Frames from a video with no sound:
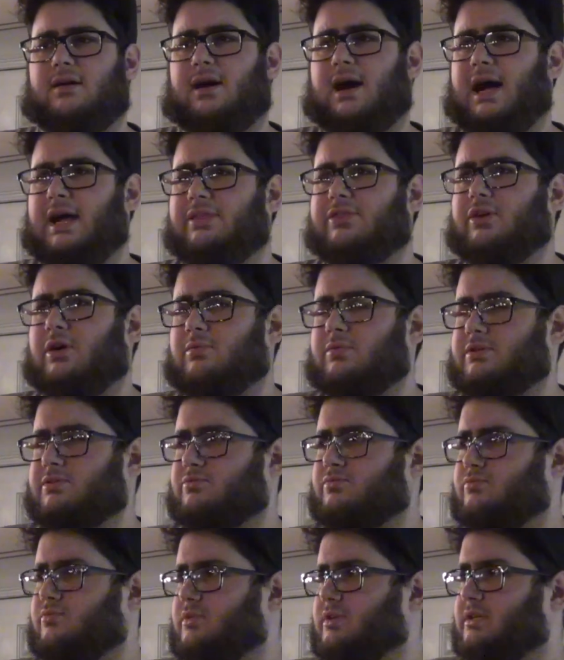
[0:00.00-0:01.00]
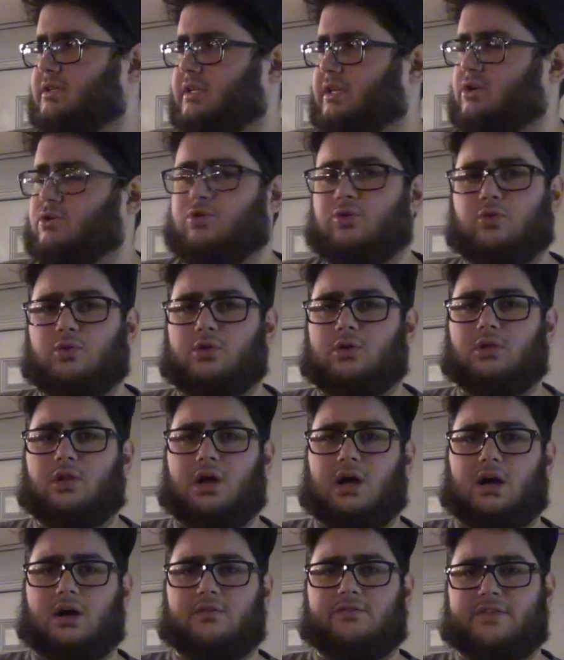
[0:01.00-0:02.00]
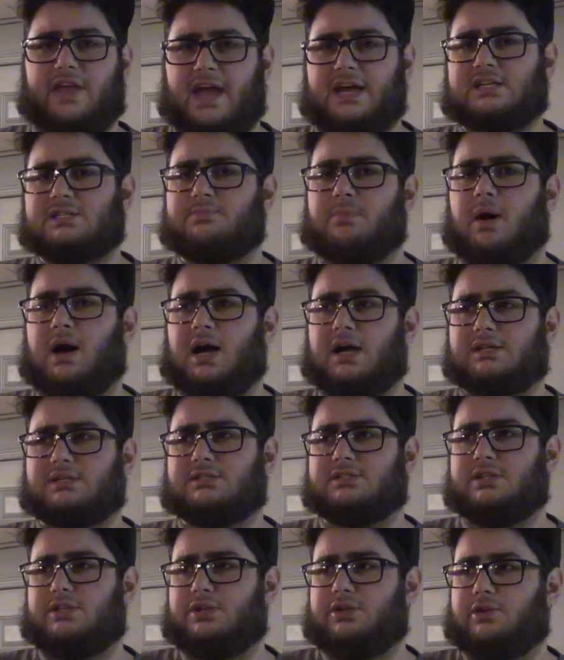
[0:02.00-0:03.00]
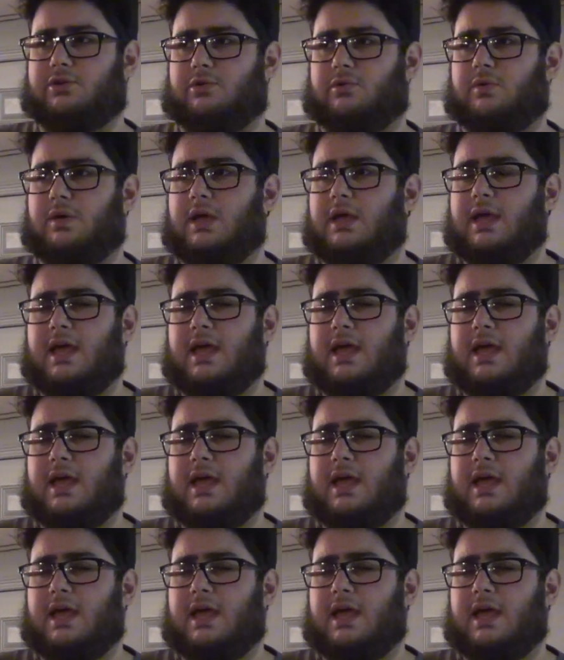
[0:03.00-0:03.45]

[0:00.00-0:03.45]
I thought was really cool of Xbox to do,